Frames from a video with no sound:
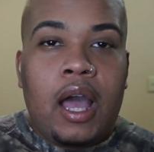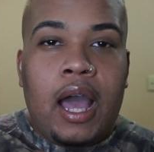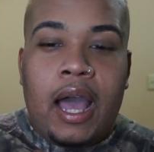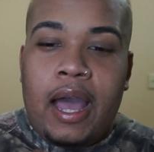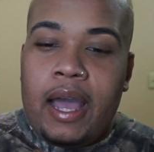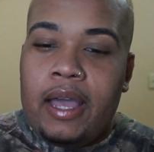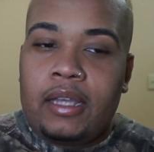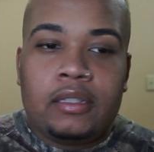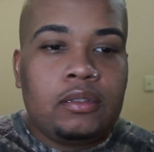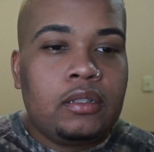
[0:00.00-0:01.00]

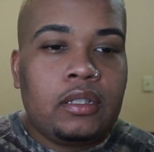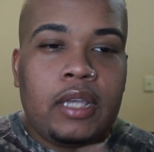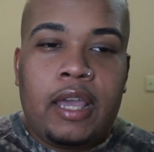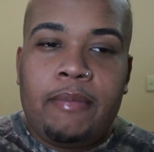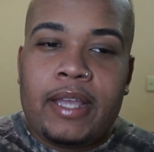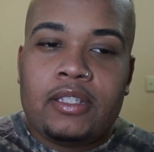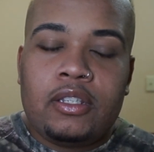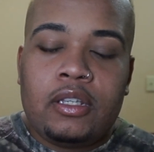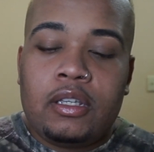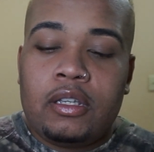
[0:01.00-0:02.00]
I came back
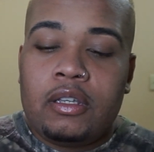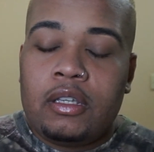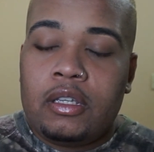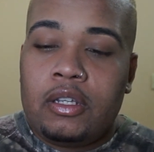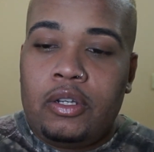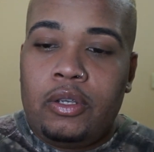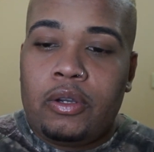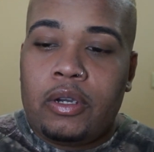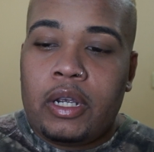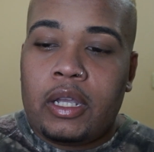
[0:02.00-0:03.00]
to New
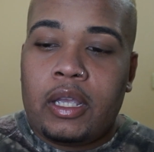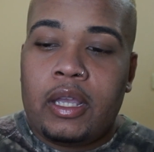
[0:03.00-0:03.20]
York